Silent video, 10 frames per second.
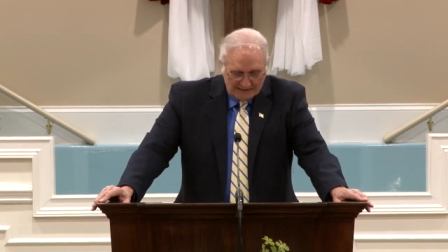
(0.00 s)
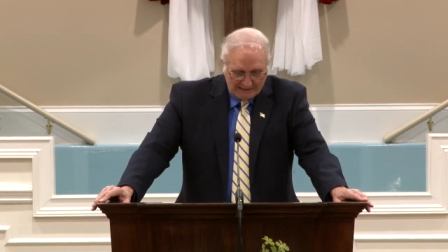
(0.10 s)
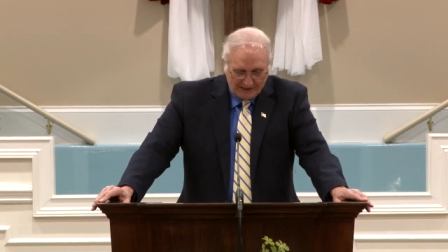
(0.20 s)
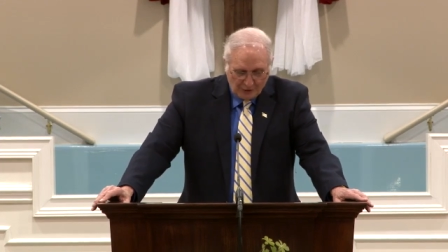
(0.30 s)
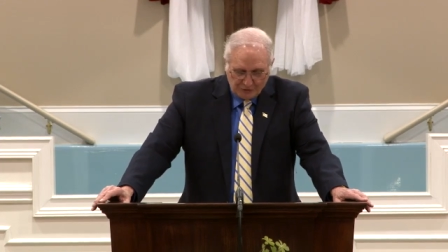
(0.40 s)

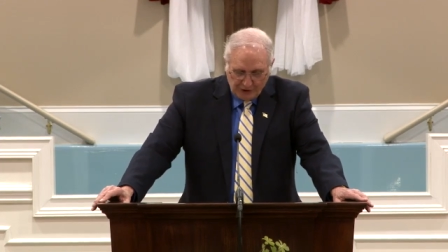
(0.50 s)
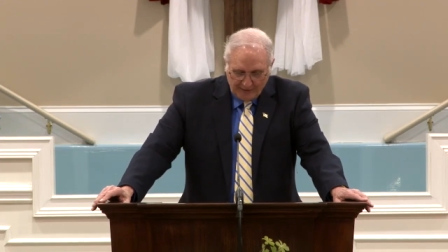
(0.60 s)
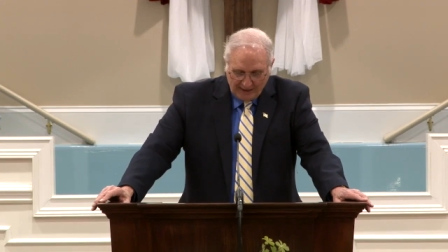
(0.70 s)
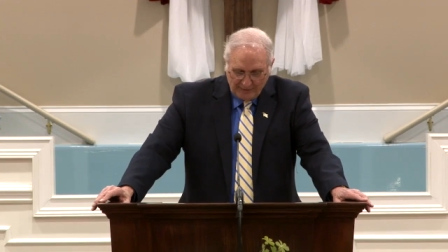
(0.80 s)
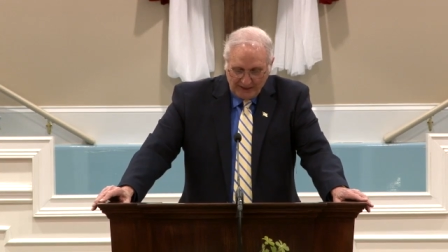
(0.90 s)
And I told you
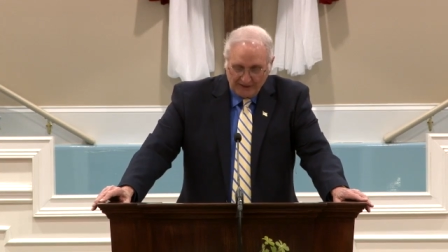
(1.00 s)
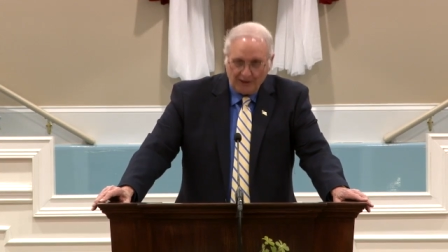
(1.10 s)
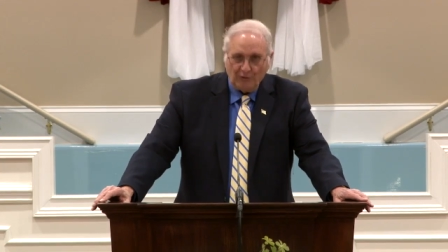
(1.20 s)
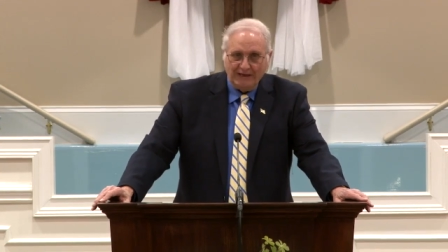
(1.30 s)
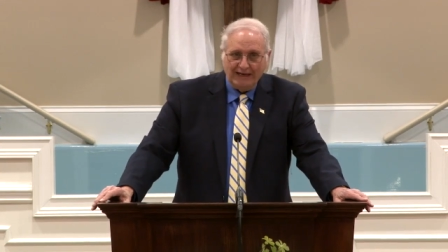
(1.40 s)
about being in
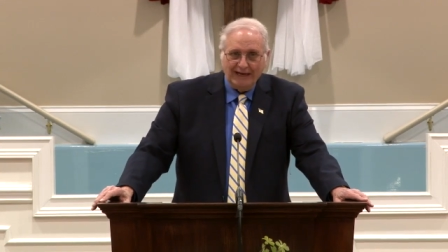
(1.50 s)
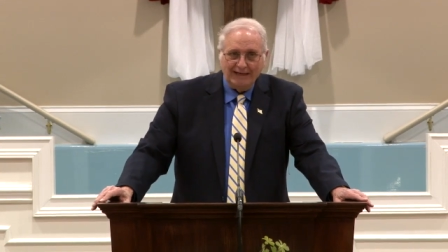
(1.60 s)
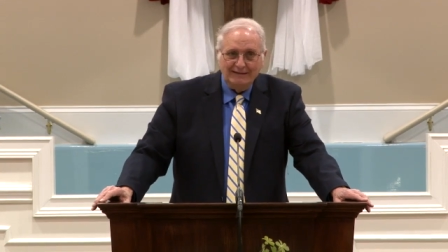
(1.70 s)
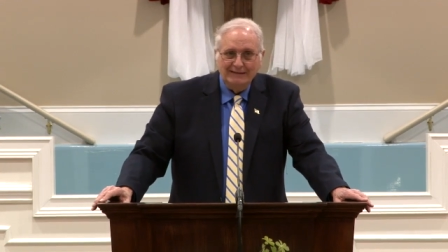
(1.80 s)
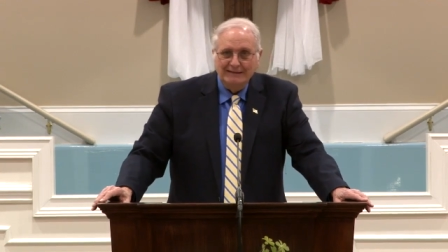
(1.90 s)
the Holy
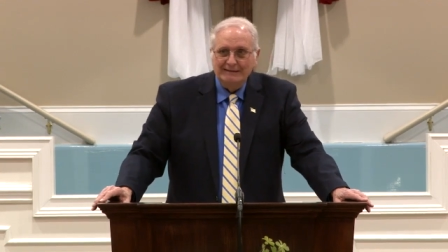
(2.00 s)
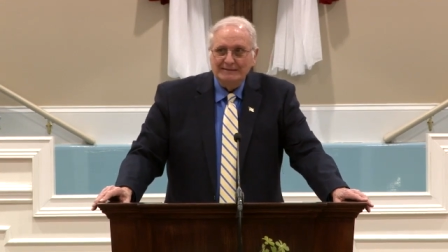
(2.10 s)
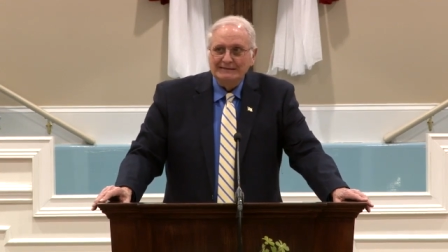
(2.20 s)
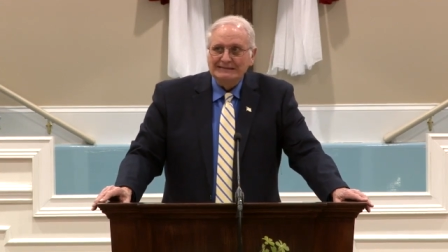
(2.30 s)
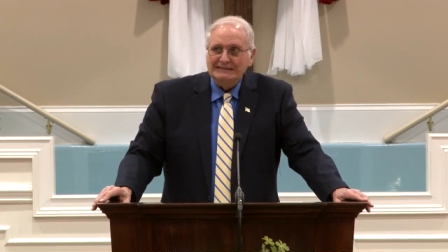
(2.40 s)
Land
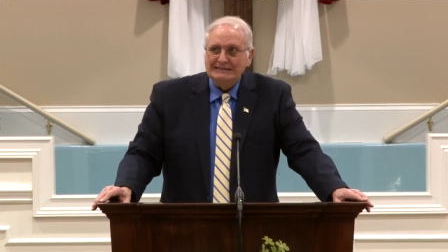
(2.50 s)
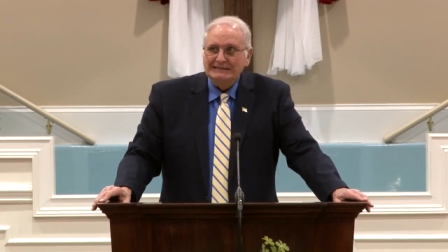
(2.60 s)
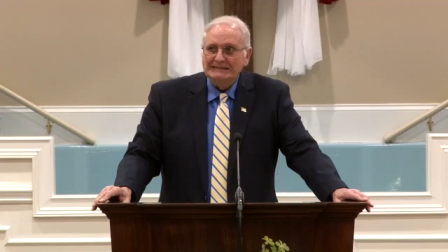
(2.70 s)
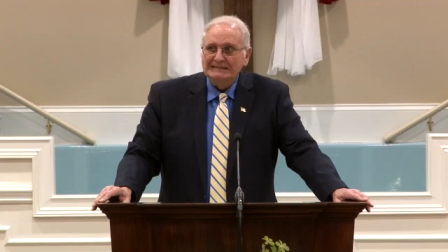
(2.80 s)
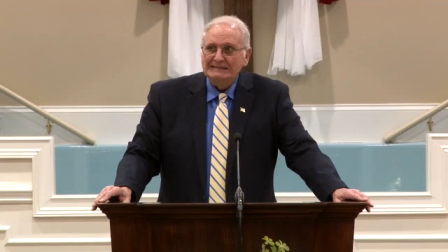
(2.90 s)

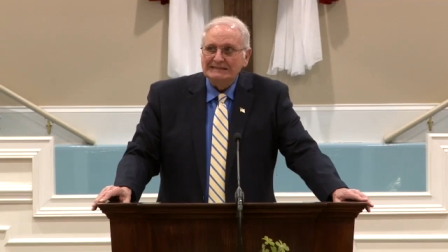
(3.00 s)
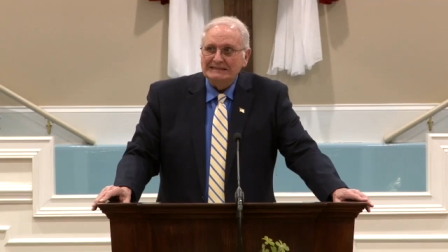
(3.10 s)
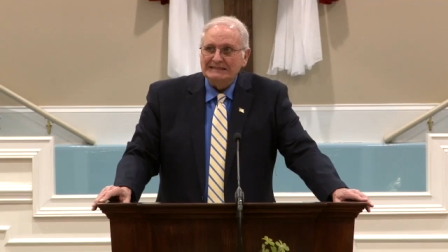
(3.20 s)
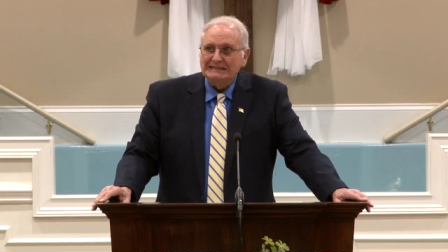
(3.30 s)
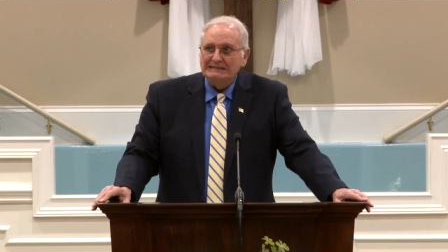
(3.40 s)
in, uh,
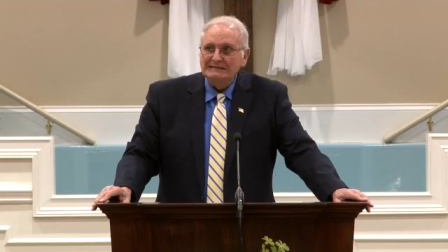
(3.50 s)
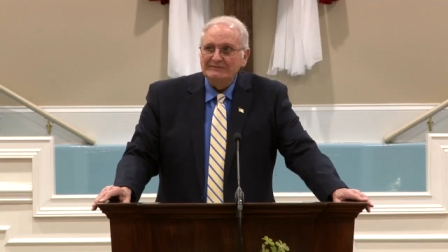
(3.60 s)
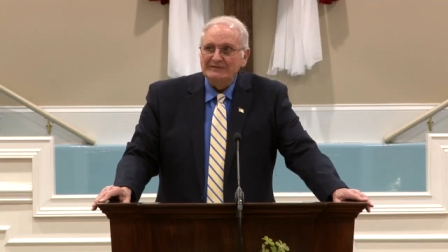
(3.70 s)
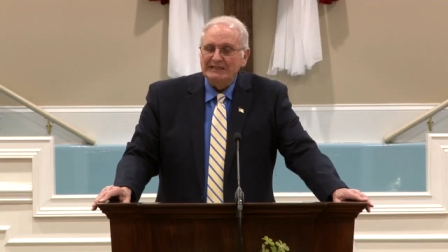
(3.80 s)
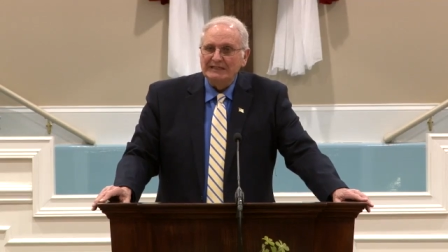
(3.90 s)
I don't
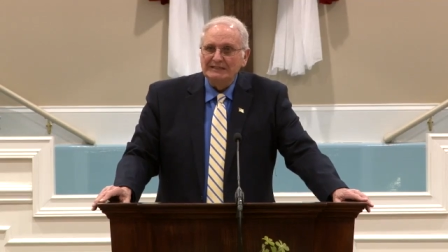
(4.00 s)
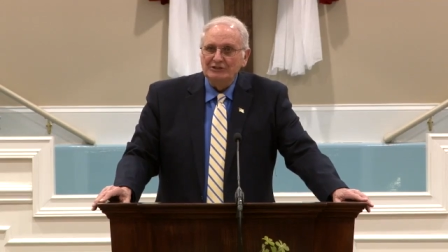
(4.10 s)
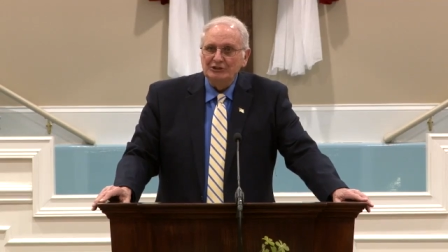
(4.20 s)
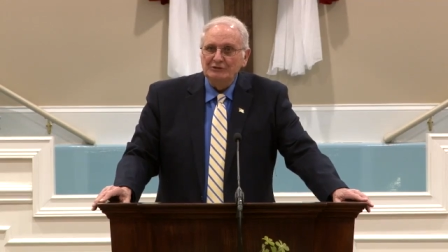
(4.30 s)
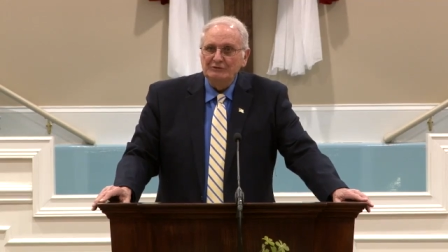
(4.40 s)
know, forget now,
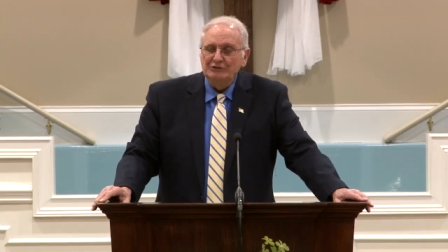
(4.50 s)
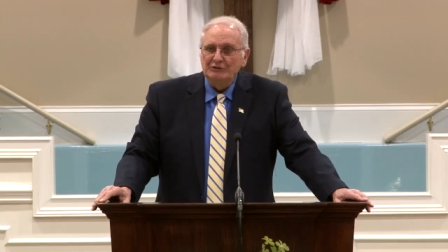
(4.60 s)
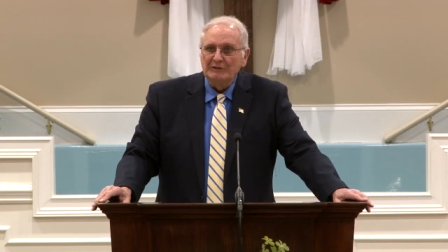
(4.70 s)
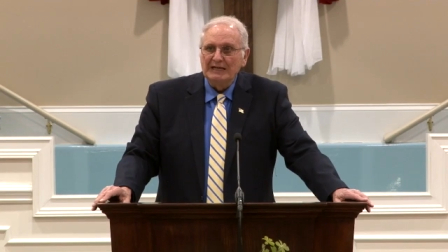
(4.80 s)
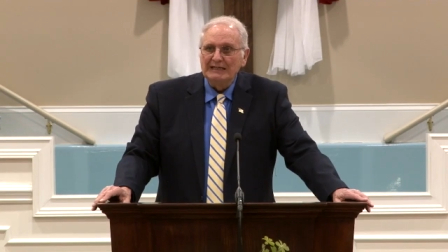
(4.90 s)
June,
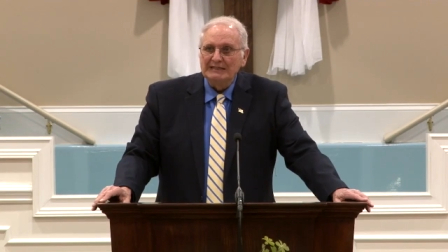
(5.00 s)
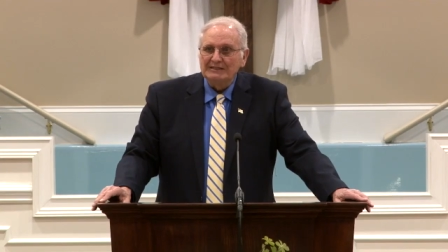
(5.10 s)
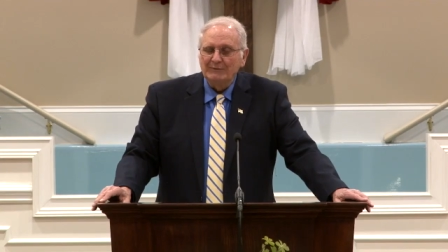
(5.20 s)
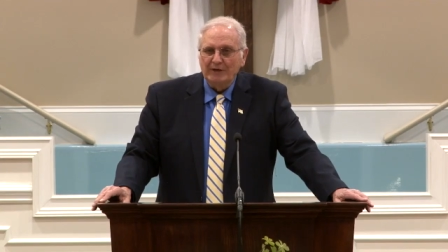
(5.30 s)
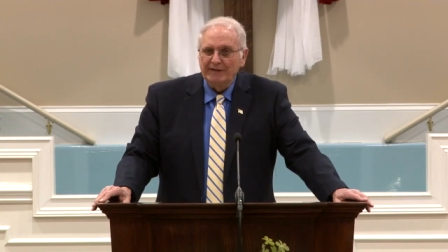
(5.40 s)
July,
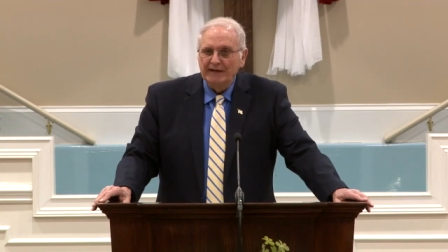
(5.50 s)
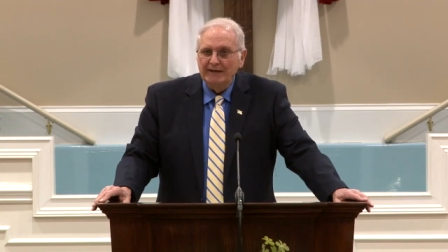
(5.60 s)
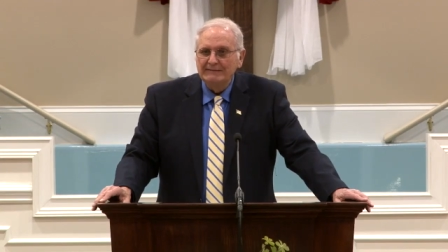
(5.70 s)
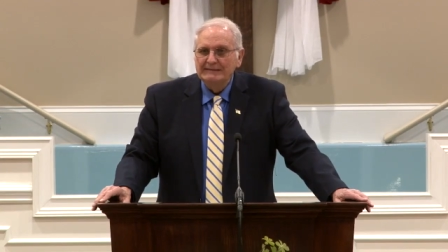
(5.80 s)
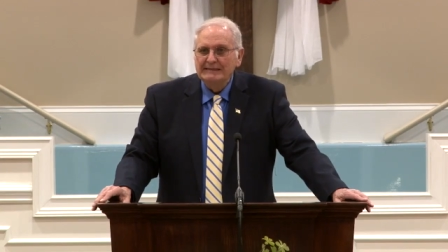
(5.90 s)
somewhere in there.